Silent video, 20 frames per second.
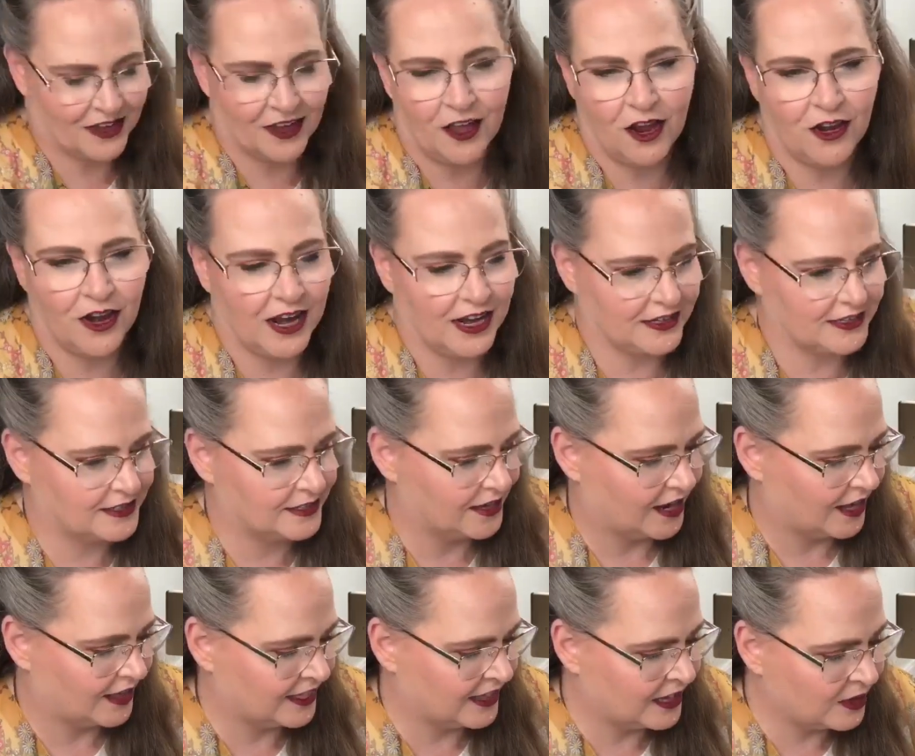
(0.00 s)
All right.
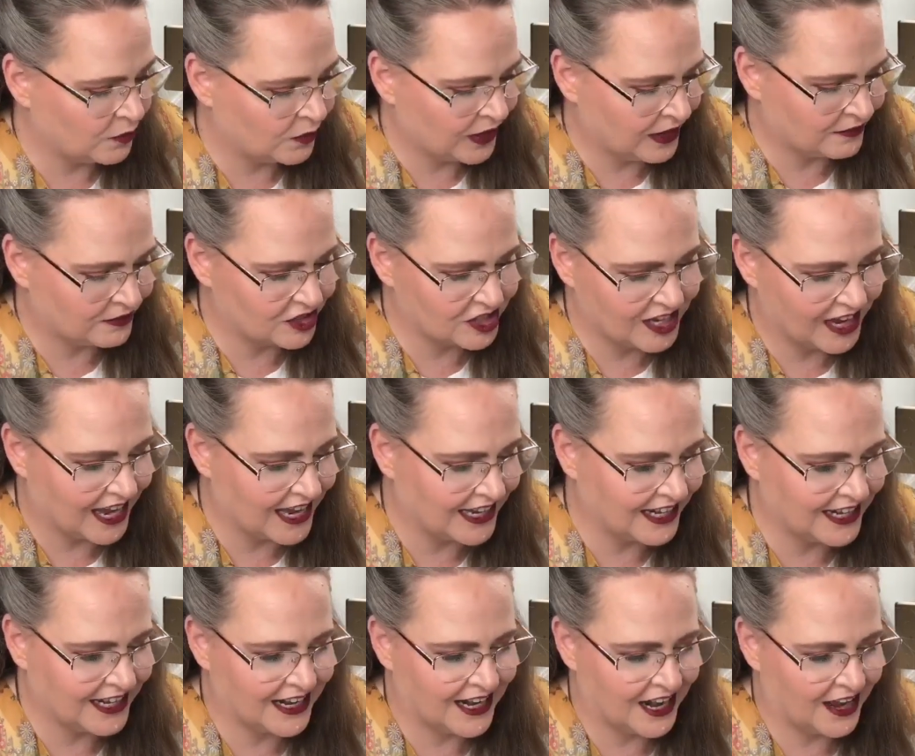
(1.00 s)
I think we have
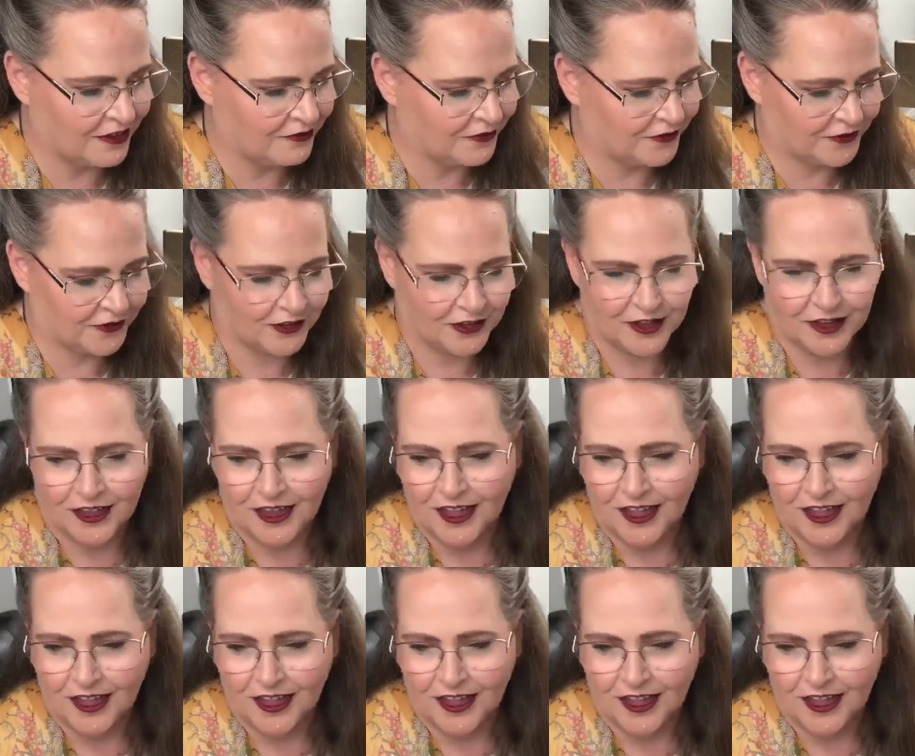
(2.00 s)
chatted enough.